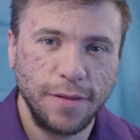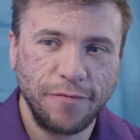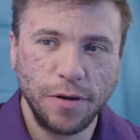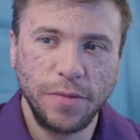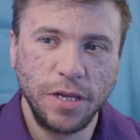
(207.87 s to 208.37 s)

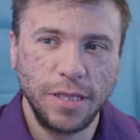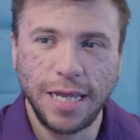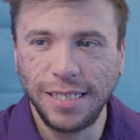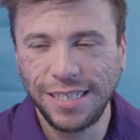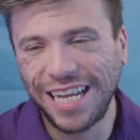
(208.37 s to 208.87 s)
from the
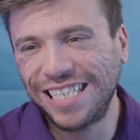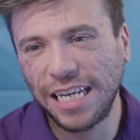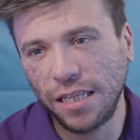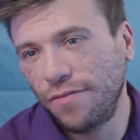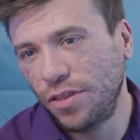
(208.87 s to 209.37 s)
United States.
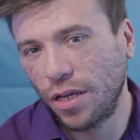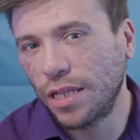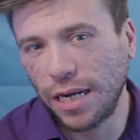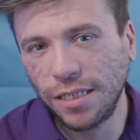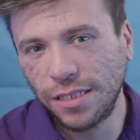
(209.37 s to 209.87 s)
I live in the
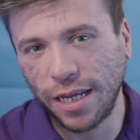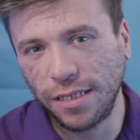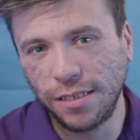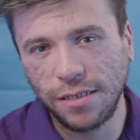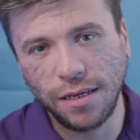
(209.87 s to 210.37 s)
United
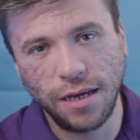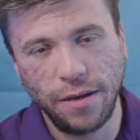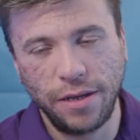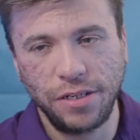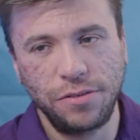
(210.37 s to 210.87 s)
States.
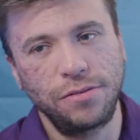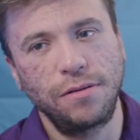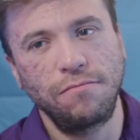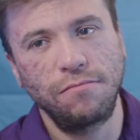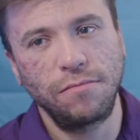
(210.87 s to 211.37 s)

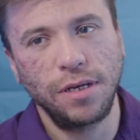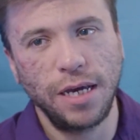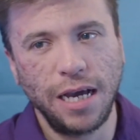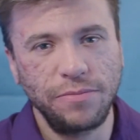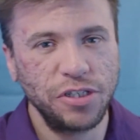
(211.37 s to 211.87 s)

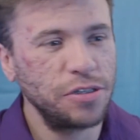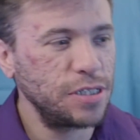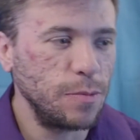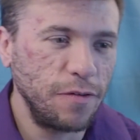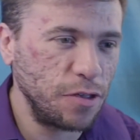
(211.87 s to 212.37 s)
I'm sure
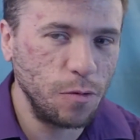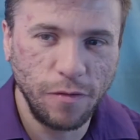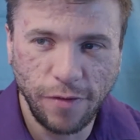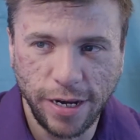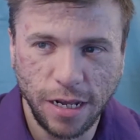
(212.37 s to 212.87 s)
some of you
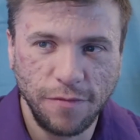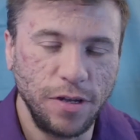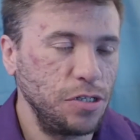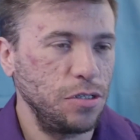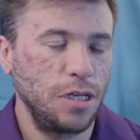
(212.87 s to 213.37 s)
will find out
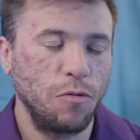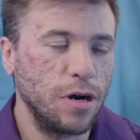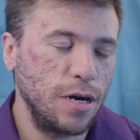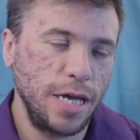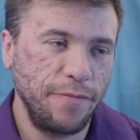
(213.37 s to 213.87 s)
eventually
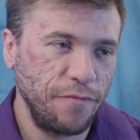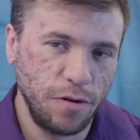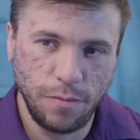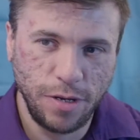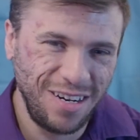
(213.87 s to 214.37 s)
where I am
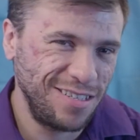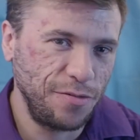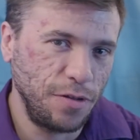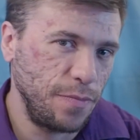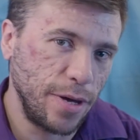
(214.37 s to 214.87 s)
from. It
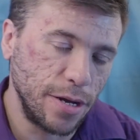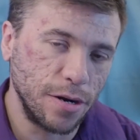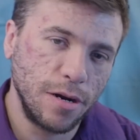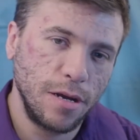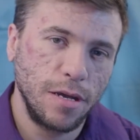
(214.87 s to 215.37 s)
doesn't really
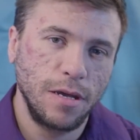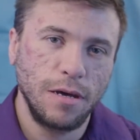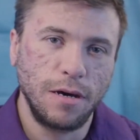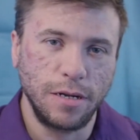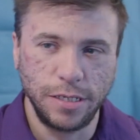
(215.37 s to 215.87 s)
matter.
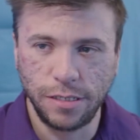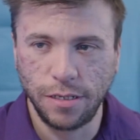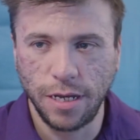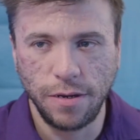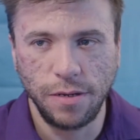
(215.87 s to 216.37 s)

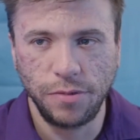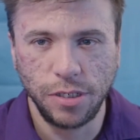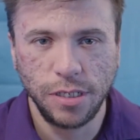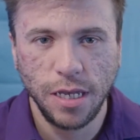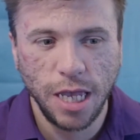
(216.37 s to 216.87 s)
Honestly,
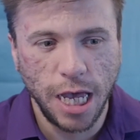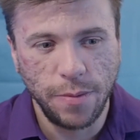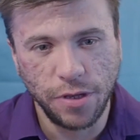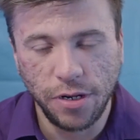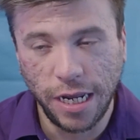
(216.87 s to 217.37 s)

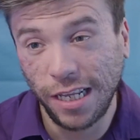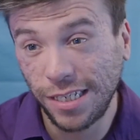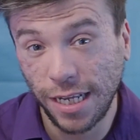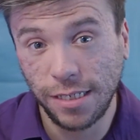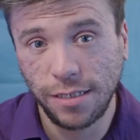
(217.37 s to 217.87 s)
I'm a United
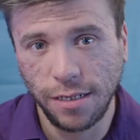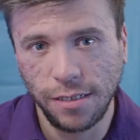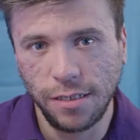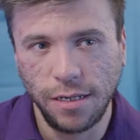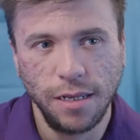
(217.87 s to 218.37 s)
States
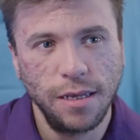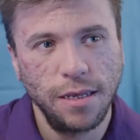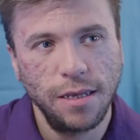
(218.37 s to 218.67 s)
citizen.